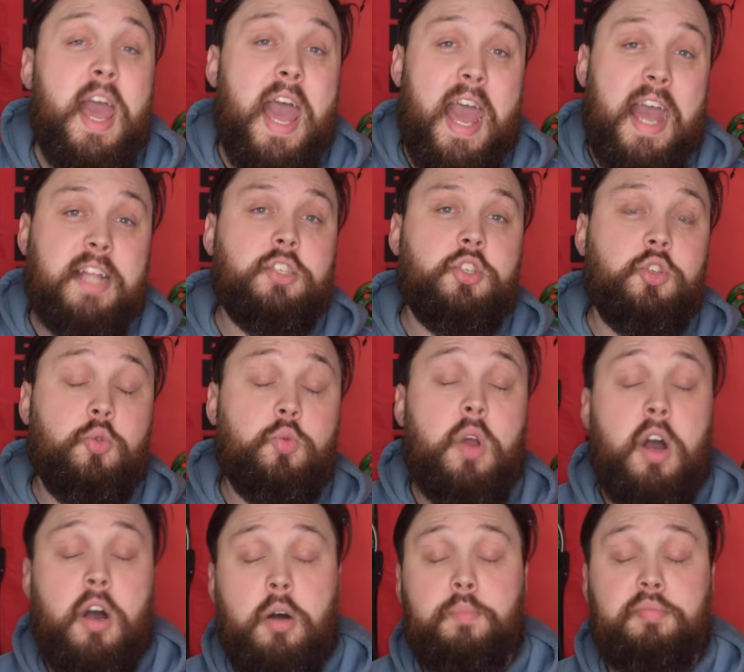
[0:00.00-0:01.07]
and you
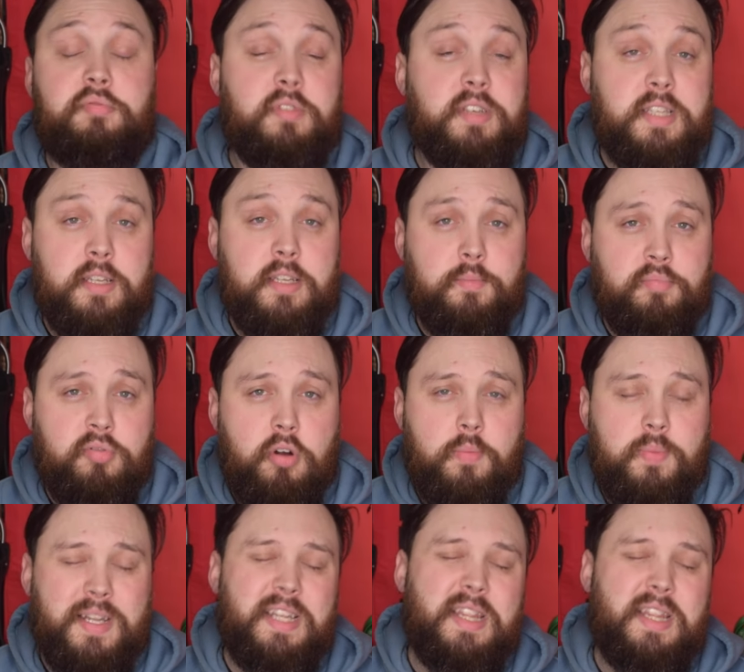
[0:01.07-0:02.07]
are breathing properly.